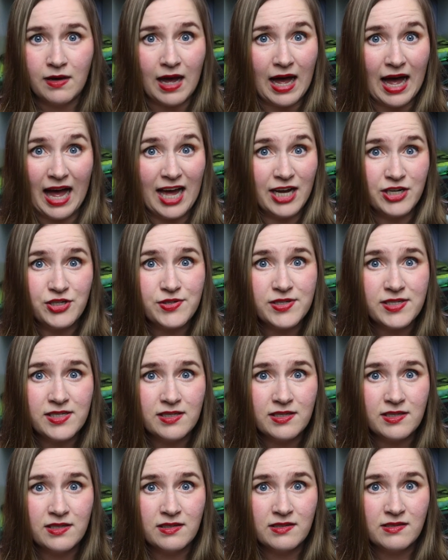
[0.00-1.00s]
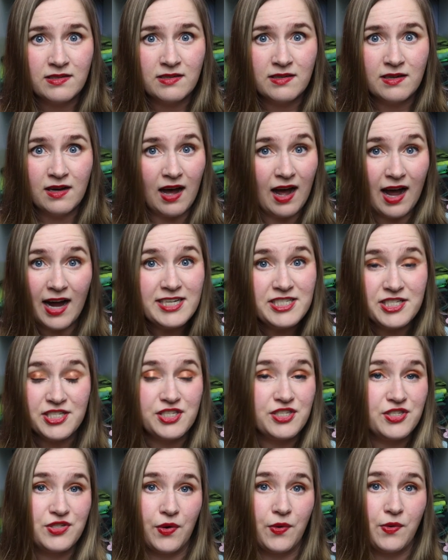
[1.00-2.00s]
100? I
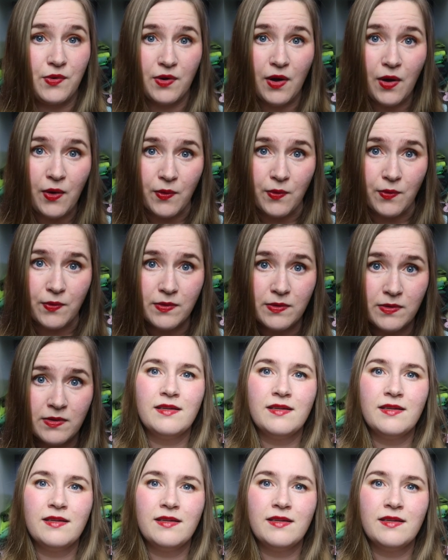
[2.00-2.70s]
just don't know.